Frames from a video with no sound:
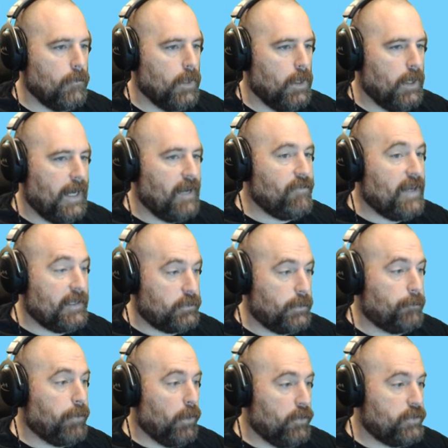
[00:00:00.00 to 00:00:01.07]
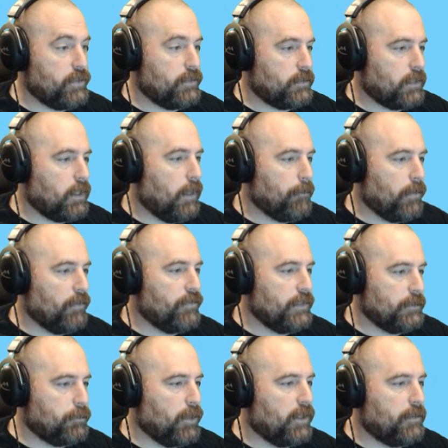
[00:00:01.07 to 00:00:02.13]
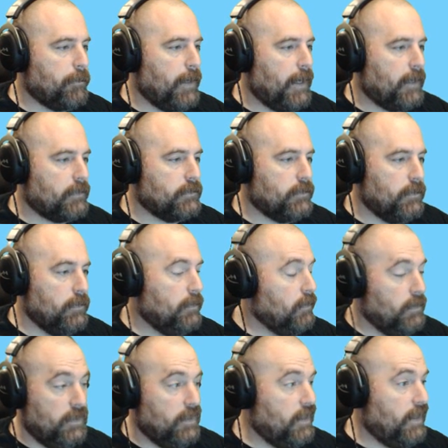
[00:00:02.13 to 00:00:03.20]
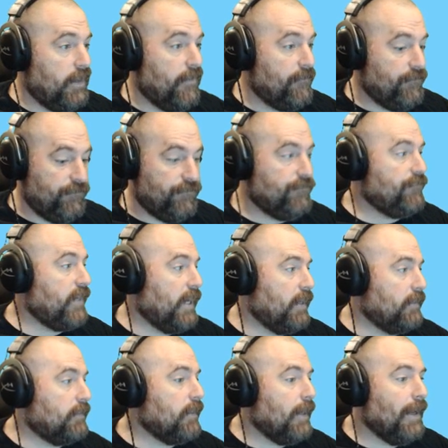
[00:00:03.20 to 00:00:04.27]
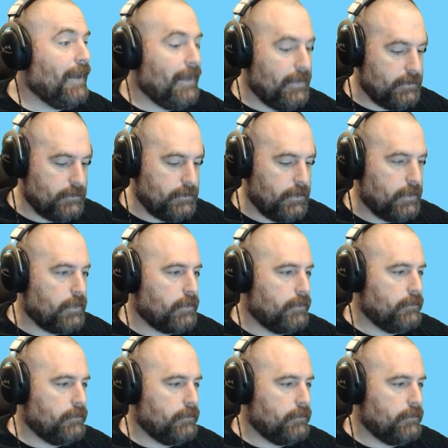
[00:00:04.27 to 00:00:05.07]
I've actually purchased a couple of his brush packs, and they're fantastic.